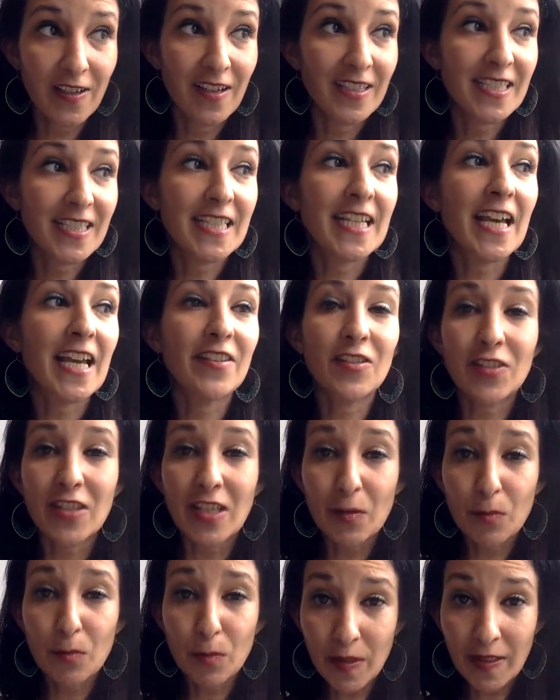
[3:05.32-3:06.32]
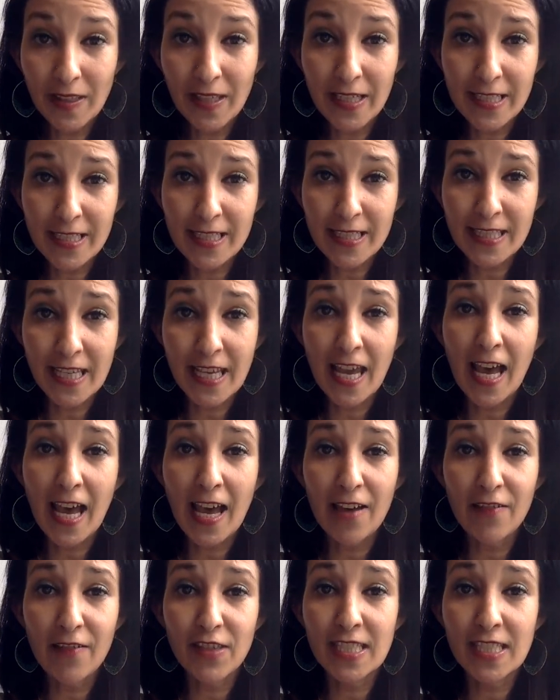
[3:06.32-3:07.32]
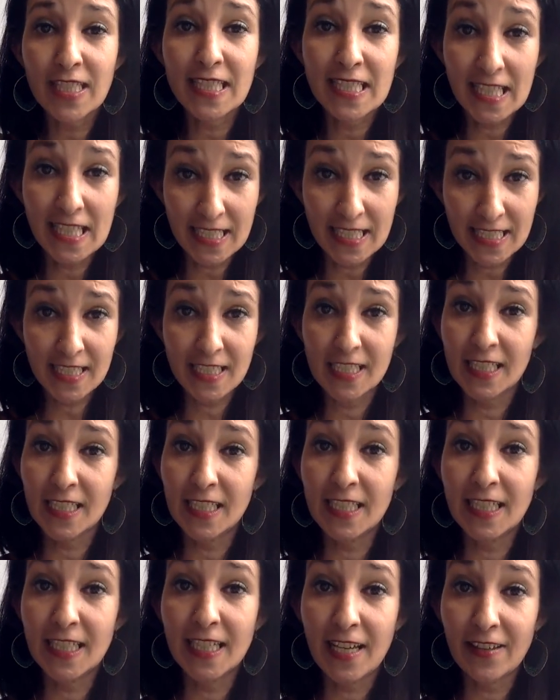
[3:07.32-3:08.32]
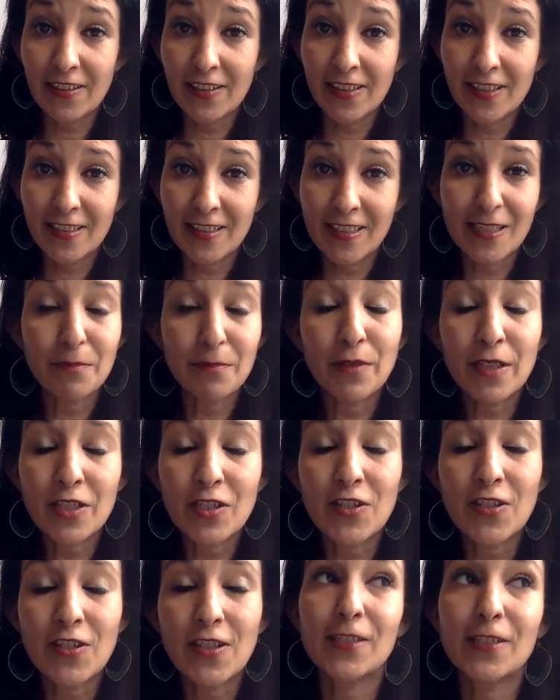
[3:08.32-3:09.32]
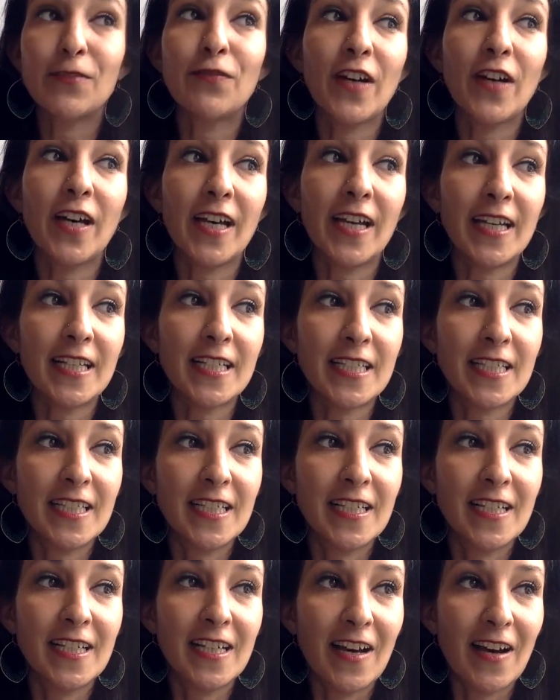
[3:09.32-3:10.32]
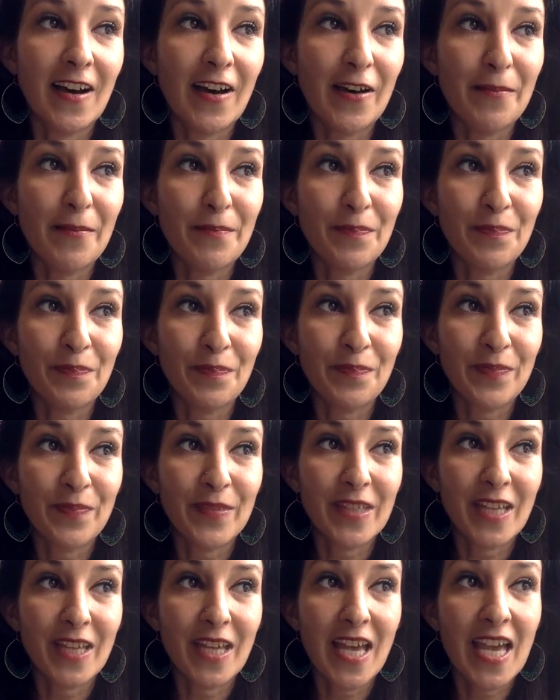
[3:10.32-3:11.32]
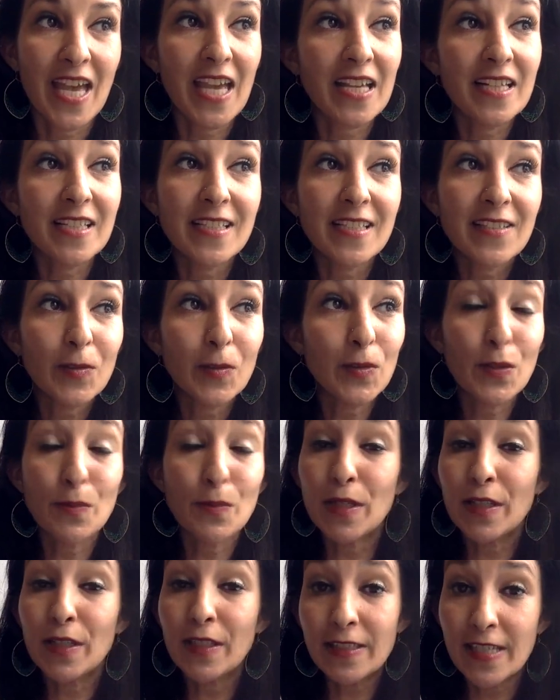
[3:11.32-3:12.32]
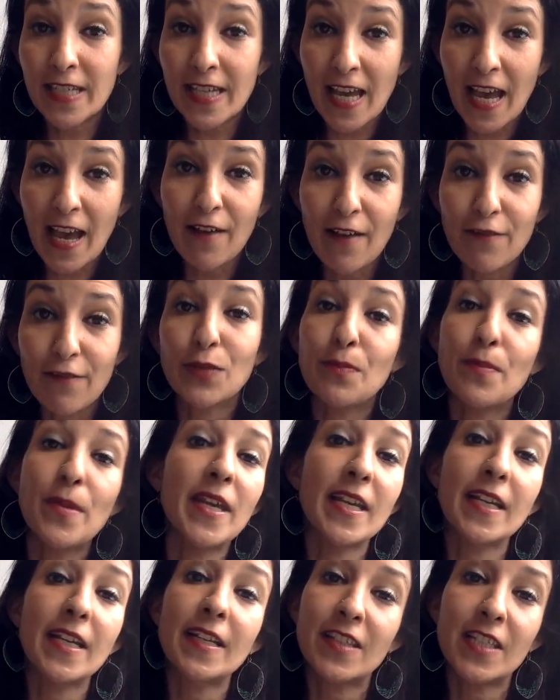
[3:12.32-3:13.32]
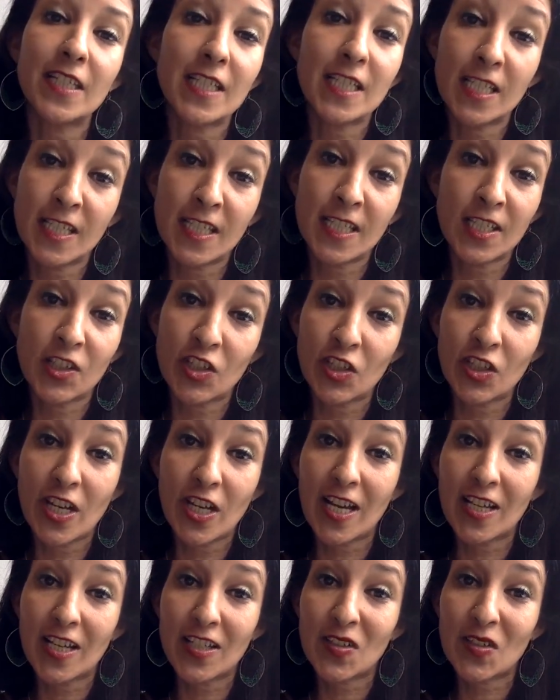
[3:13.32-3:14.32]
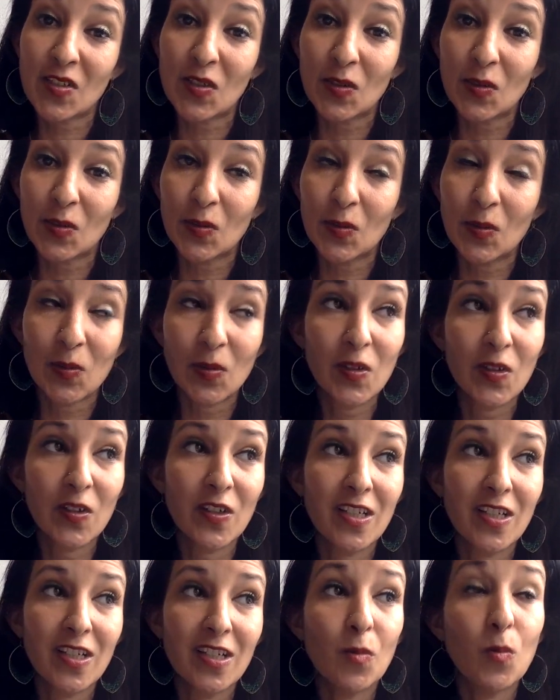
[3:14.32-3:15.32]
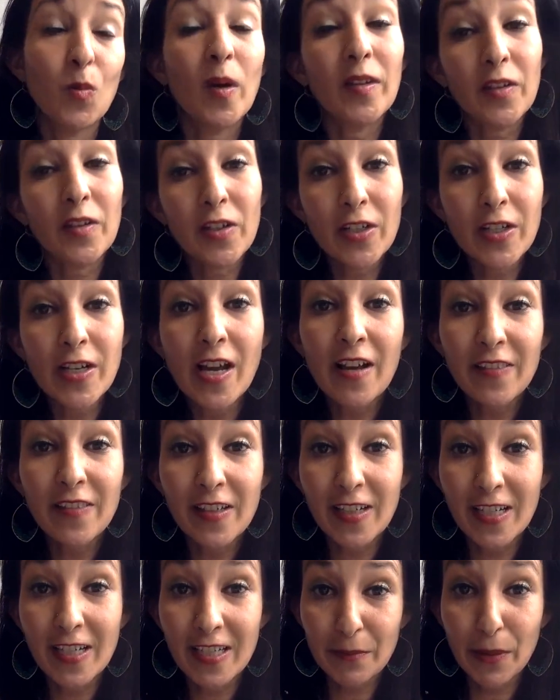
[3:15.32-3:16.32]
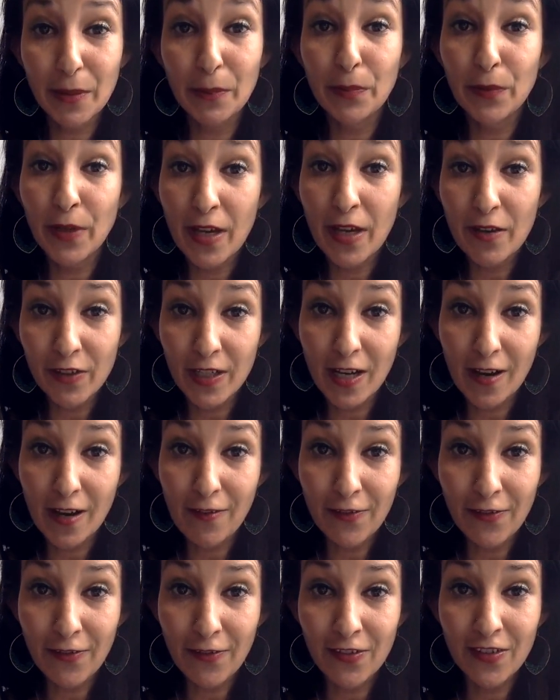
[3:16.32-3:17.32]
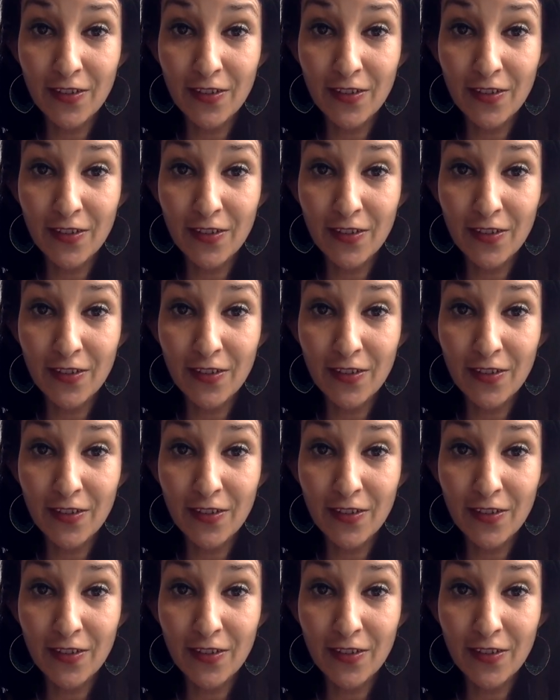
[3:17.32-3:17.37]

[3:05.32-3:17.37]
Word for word: Together, they realize they have this destiny together to bridge the divide. Um, and ultimately, they have to make the decision as to whether or not they're going to be brave enough